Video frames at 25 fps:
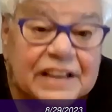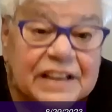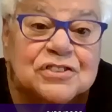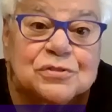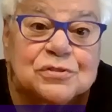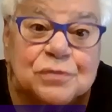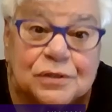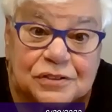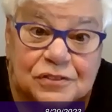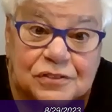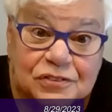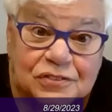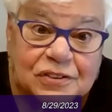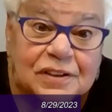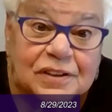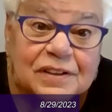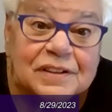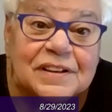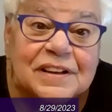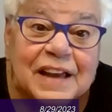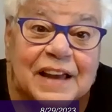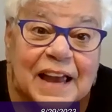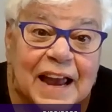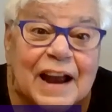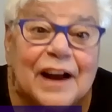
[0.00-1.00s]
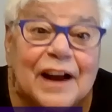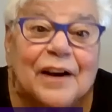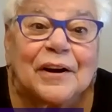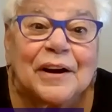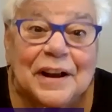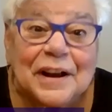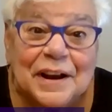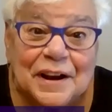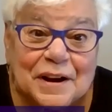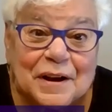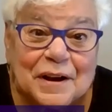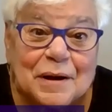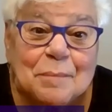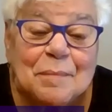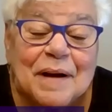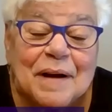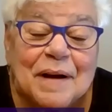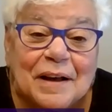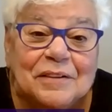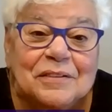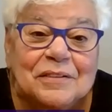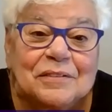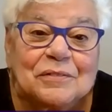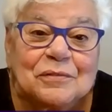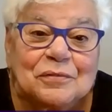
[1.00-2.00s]
interest, caring
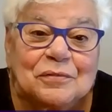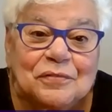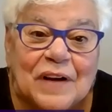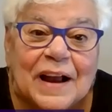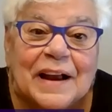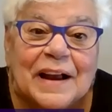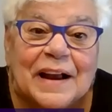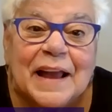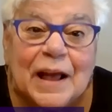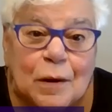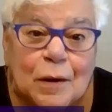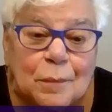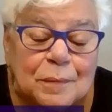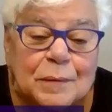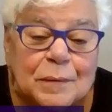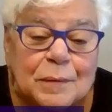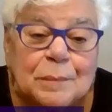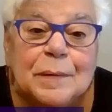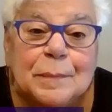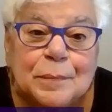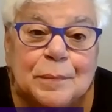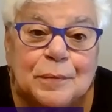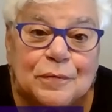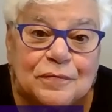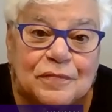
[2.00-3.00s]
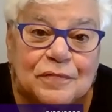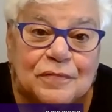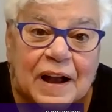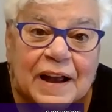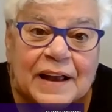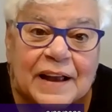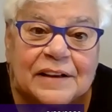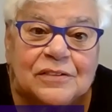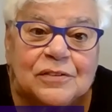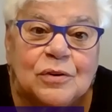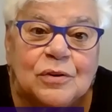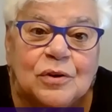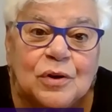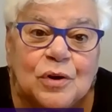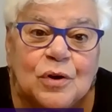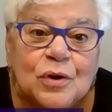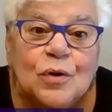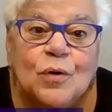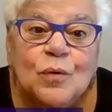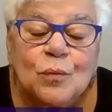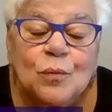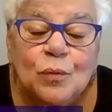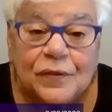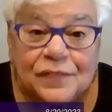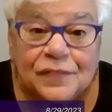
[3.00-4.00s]
about find, helping people find
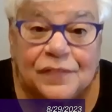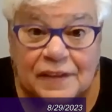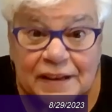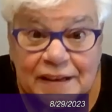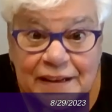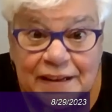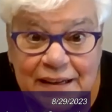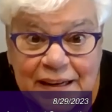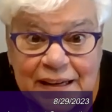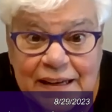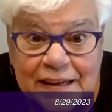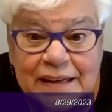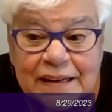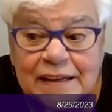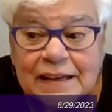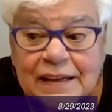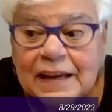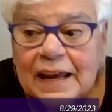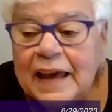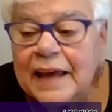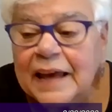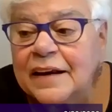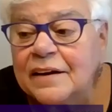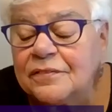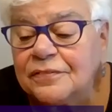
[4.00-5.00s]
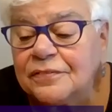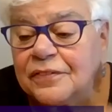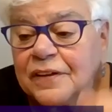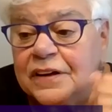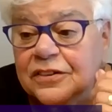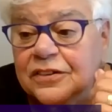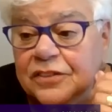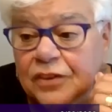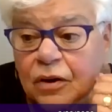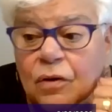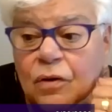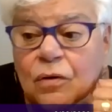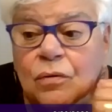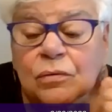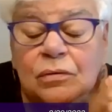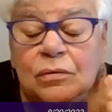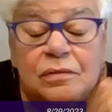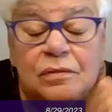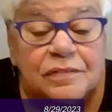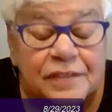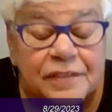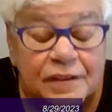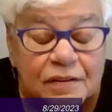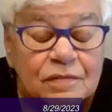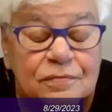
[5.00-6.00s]
what they need. And if they don't,
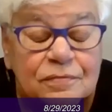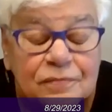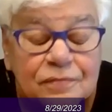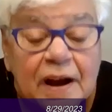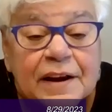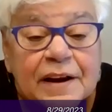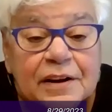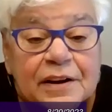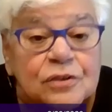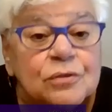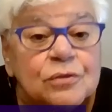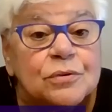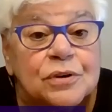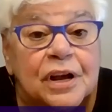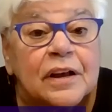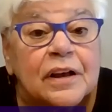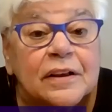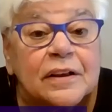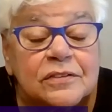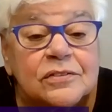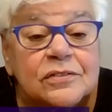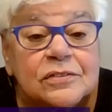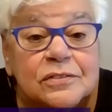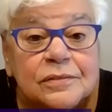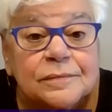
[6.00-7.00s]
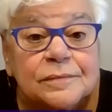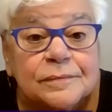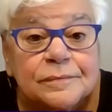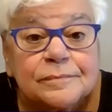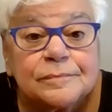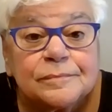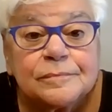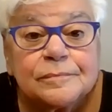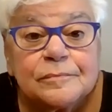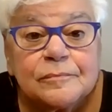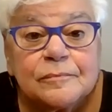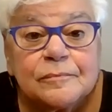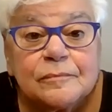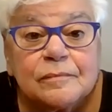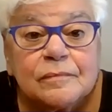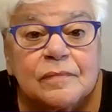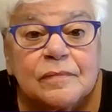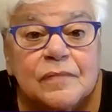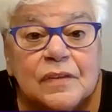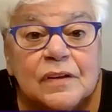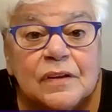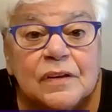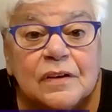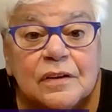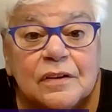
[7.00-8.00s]
they'll find who does.
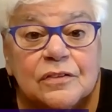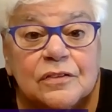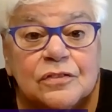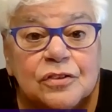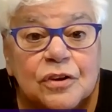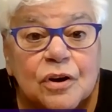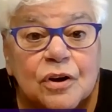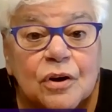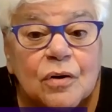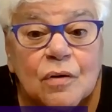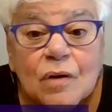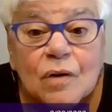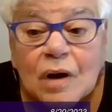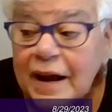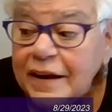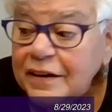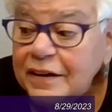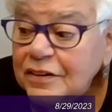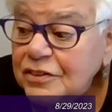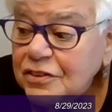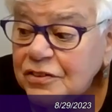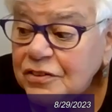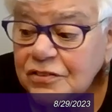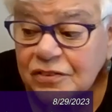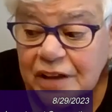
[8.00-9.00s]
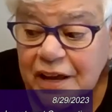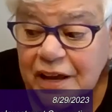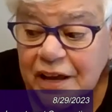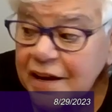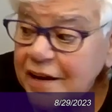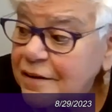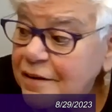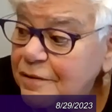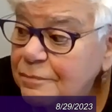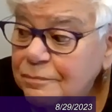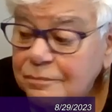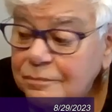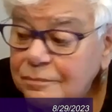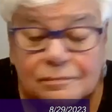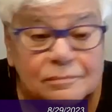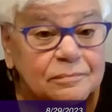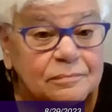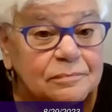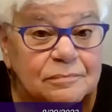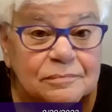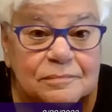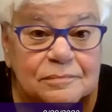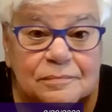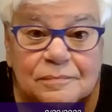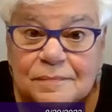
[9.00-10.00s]
So and- I just say,
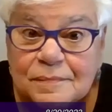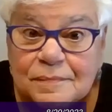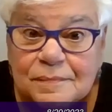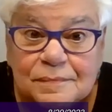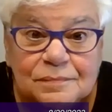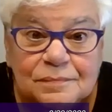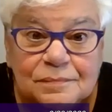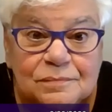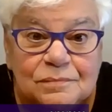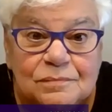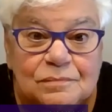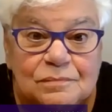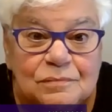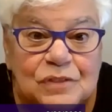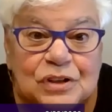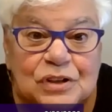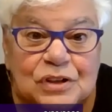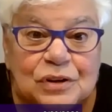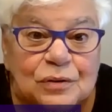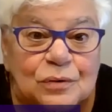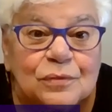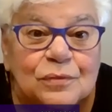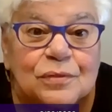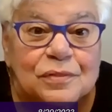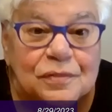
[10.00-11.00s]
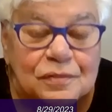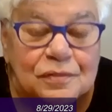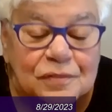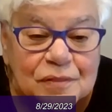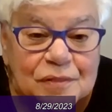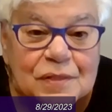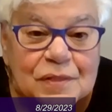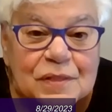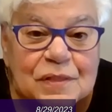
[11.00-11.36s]
you know,